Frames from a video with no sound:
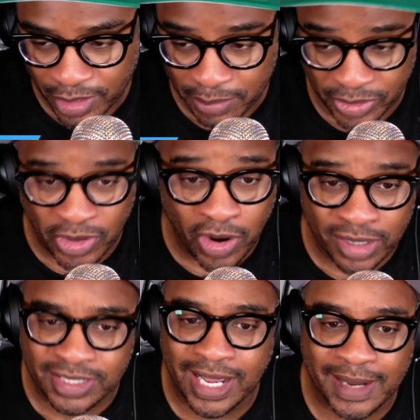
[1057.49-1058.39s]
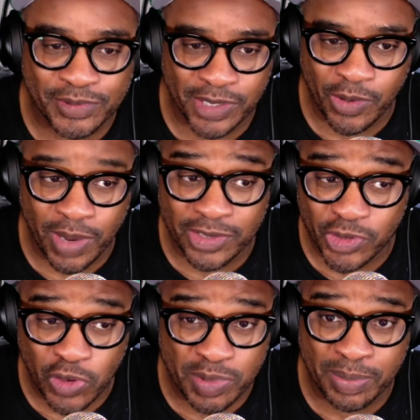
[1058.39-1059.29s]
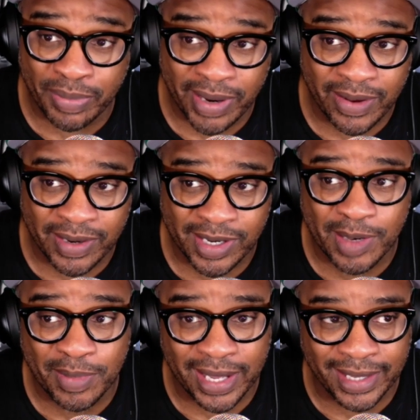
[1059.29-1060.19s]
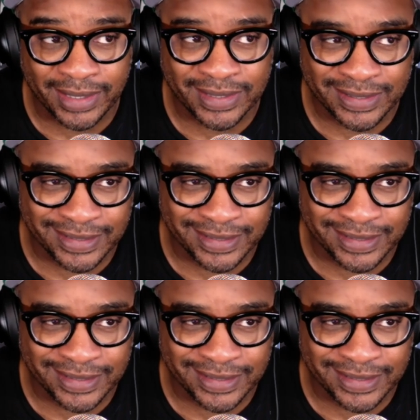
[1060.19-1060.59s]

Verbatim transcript: But there are times when I watch Kobe Brown, I'm like,